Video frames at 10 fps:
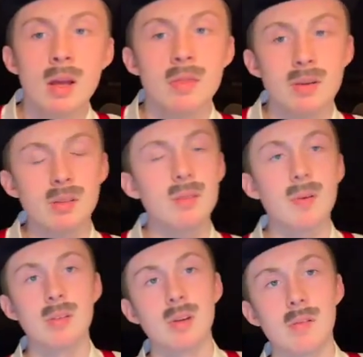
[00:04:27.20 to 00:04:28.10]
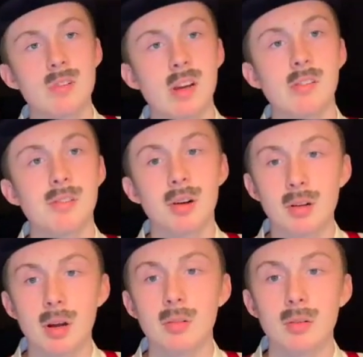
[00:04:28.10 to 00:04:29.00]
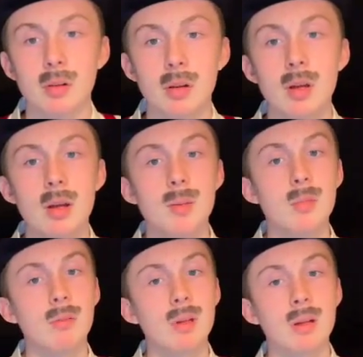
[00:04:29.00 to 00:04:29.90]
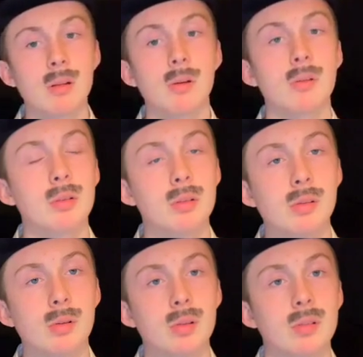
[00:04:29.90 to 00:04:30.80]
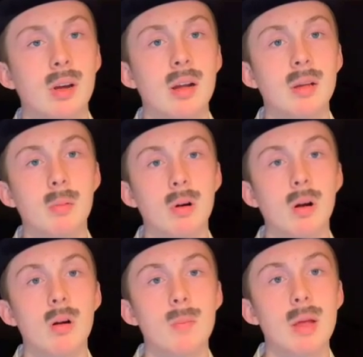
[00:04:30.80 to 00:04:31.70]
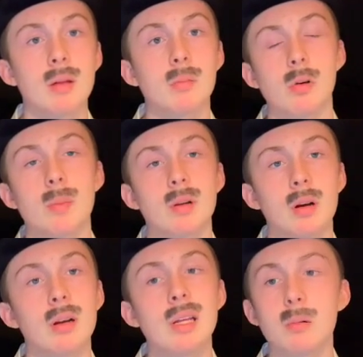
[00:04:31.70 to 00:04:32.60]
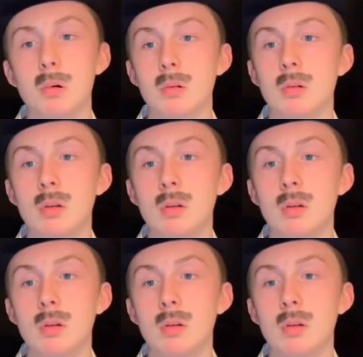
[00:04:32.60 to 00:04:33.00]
These events have changed our country, moving it closer to a society where all men and women are equal.